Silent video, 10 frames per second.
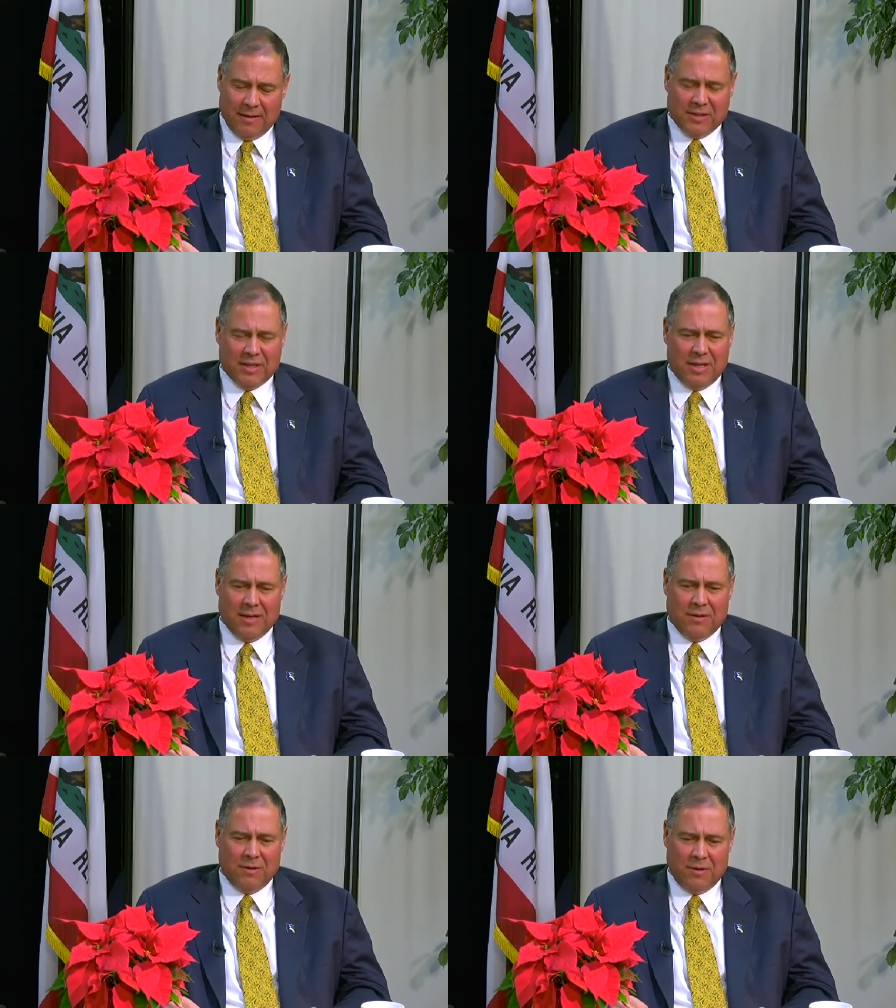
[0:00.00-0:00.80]
the city
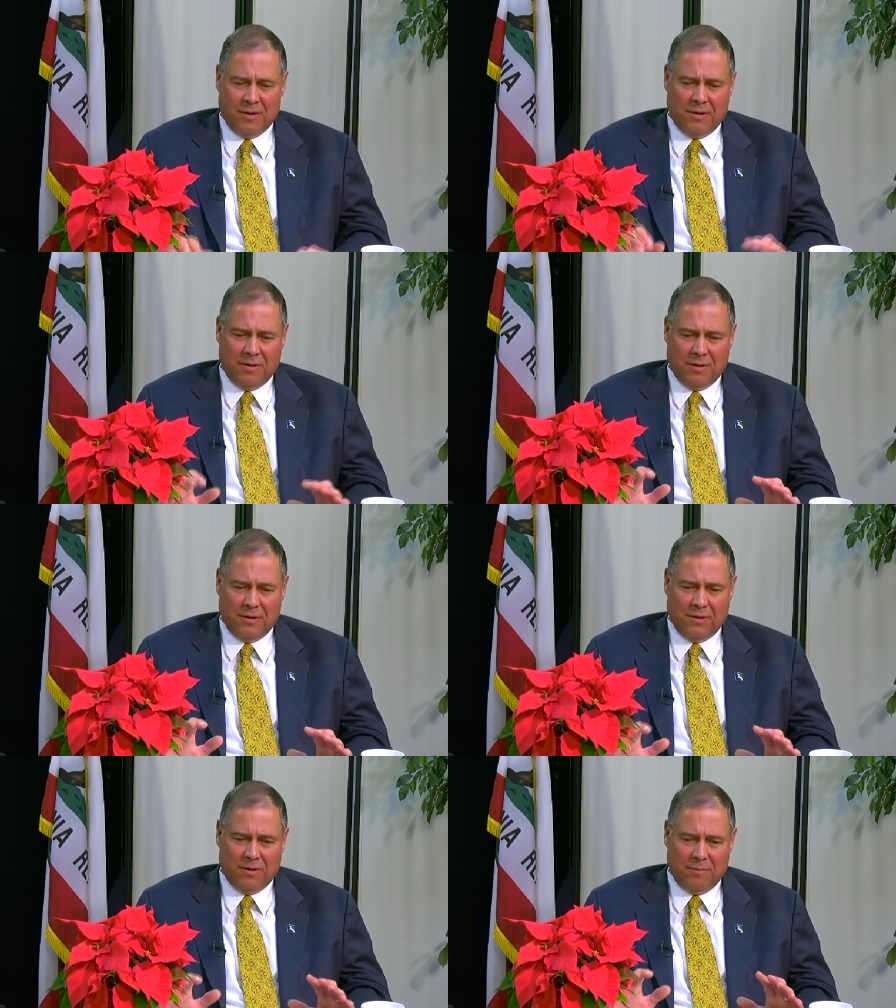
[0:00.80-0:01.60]
couldn't
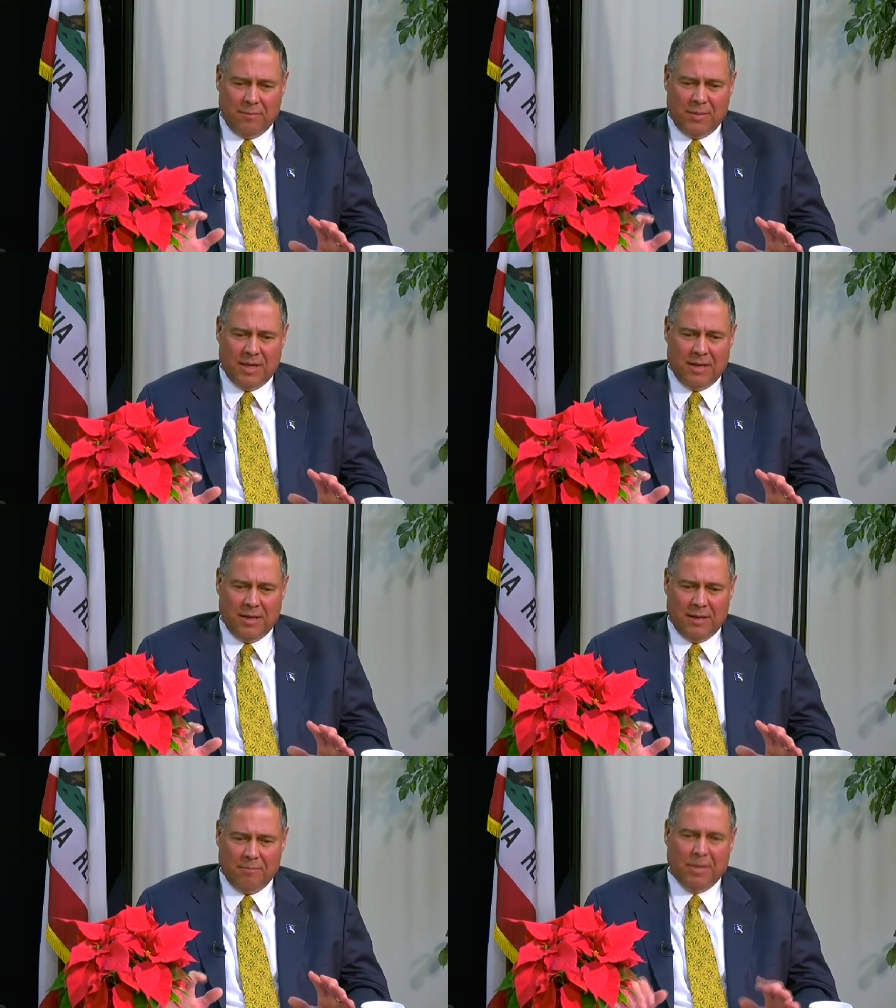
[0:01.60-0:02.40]
couldn't
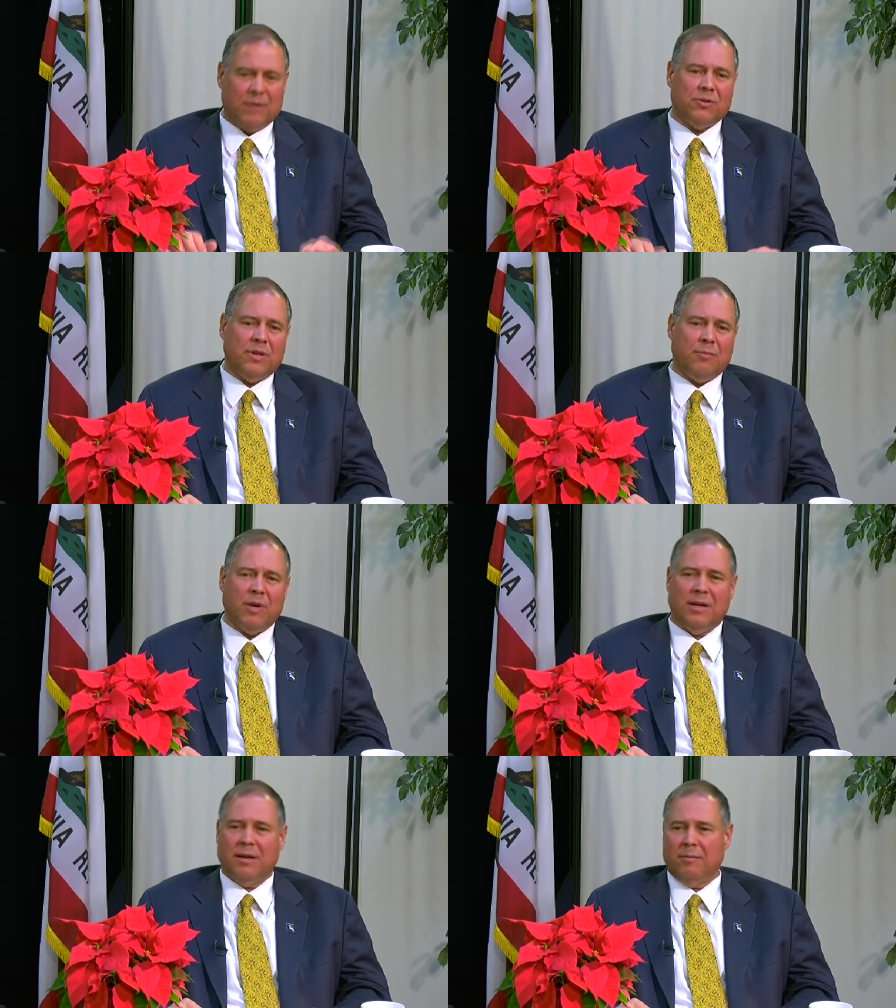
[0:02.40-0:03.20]
be in better shape
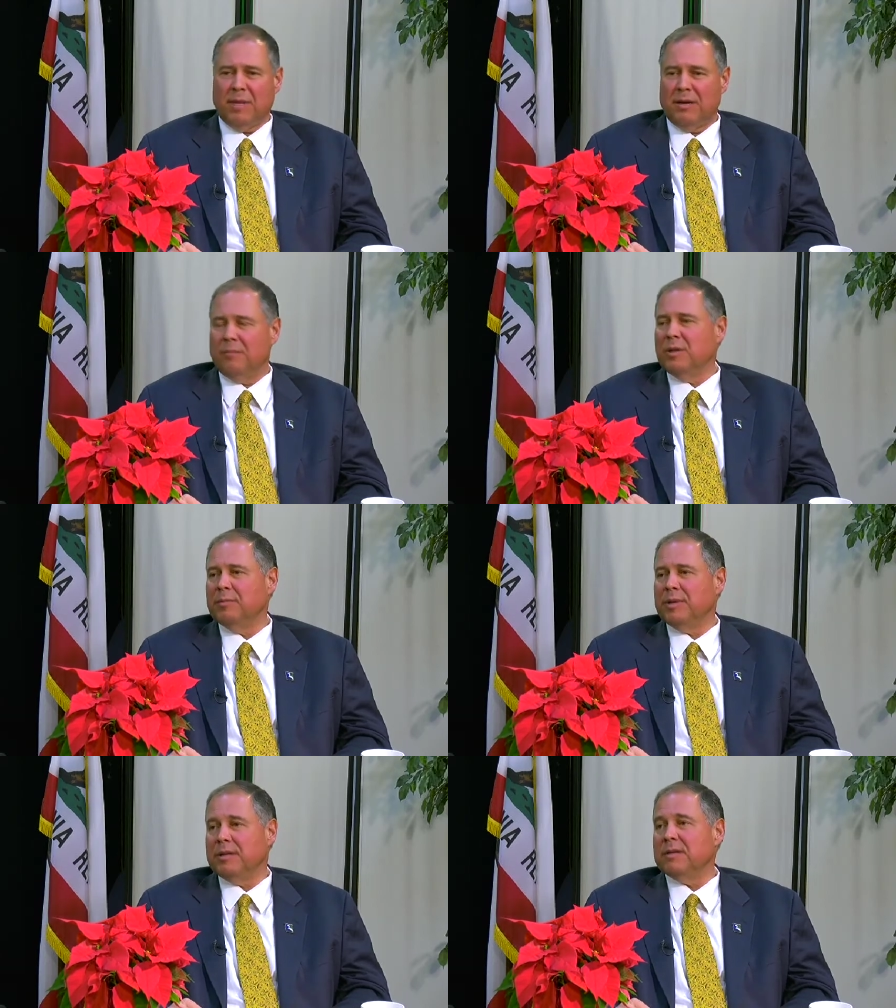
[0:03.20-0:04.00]
right now, in my humble
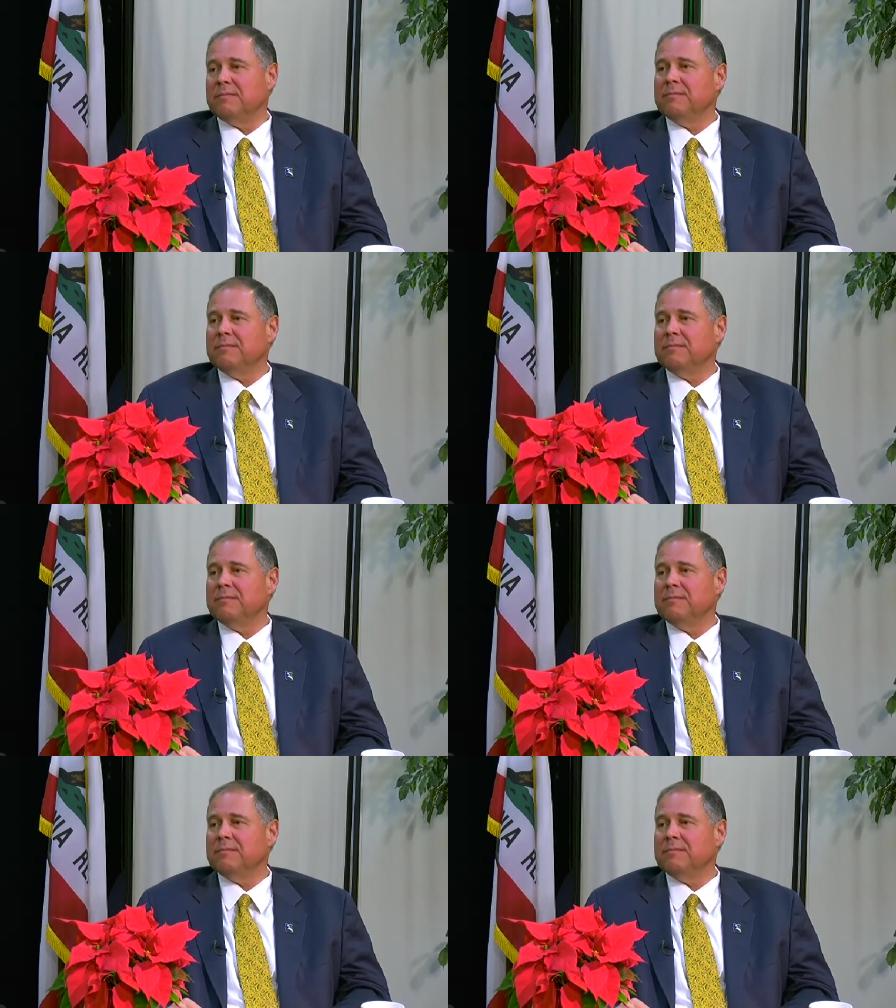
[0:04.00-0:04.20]
opinion.